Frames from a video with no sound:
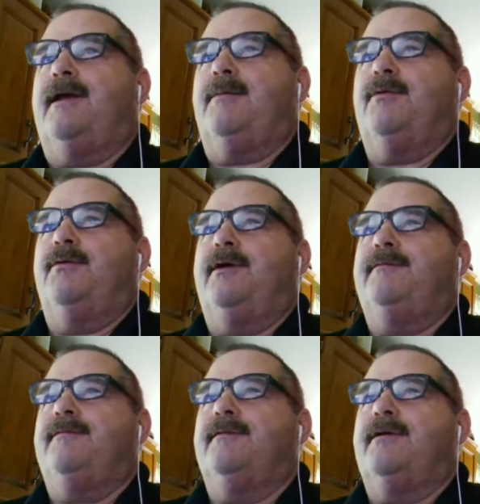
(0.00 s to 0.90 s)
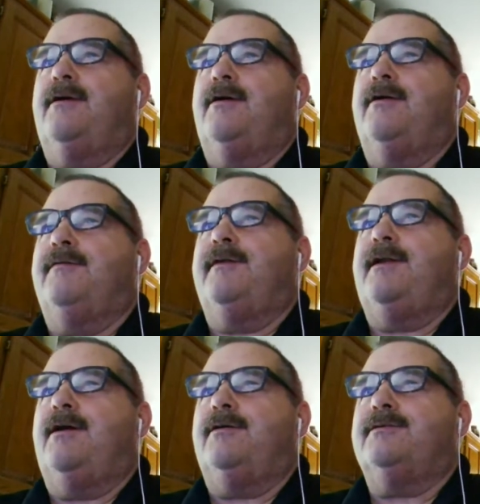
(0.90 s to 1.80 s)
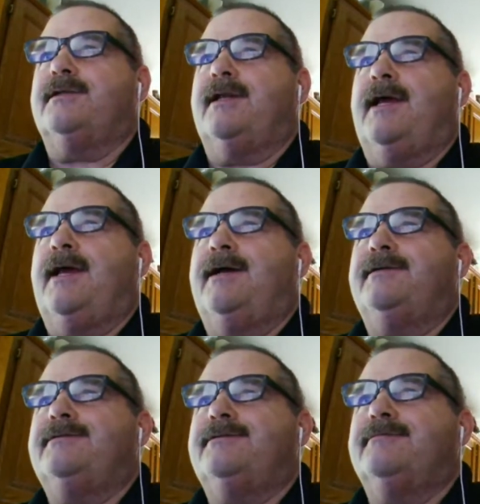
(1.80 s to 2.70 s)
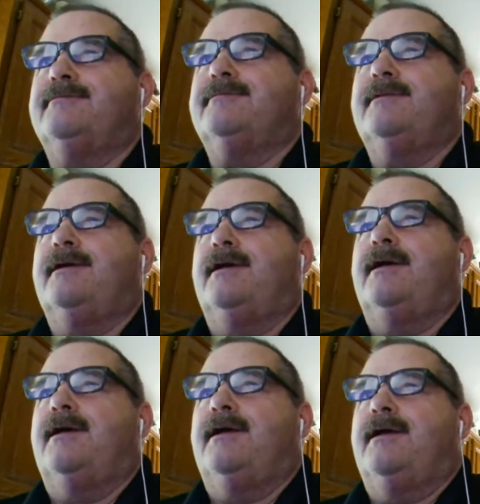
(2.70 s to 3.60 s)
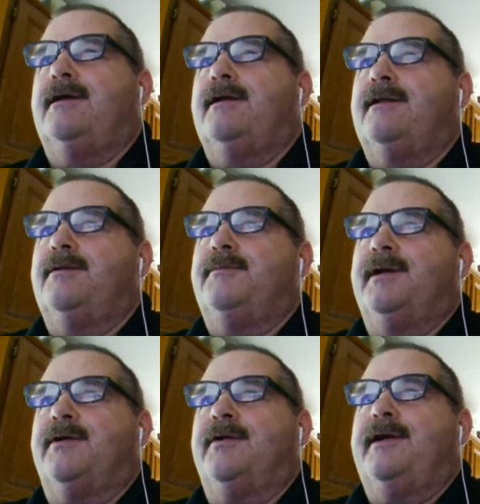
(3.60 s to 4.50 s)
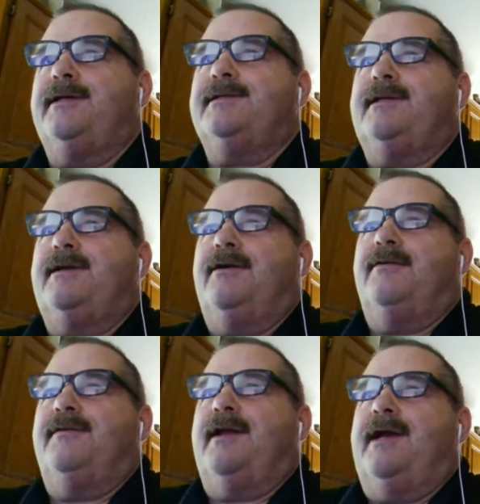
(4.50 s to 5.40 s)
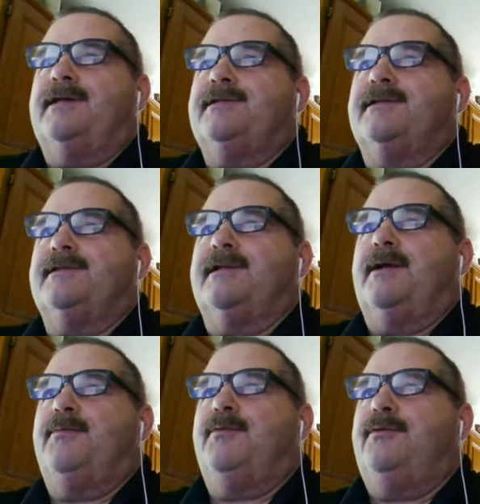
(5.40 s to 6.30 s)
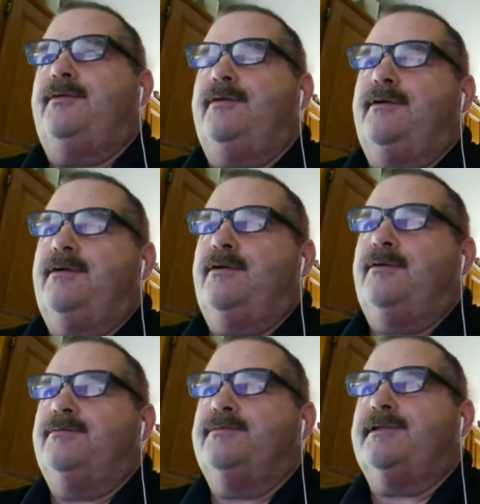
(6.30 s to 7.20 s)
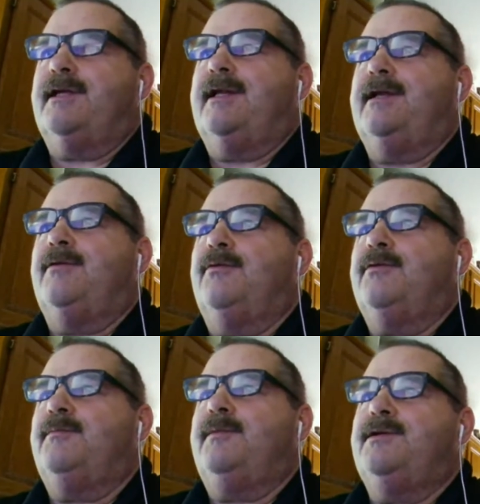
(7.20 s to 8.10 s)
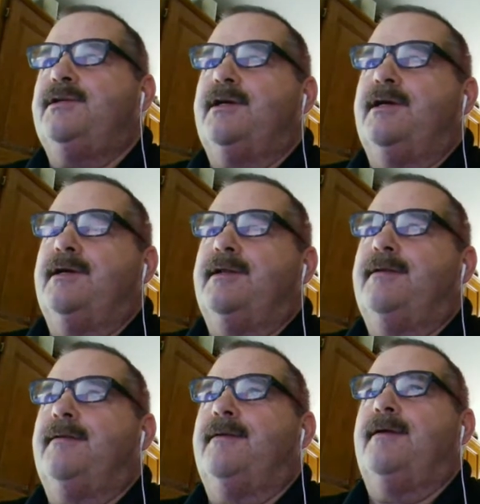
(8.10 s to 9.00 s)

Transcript: Hey, Bluey. RV Dogs in the house. A little bit crazy. RV Ashes in April. Homesteading North Michigan.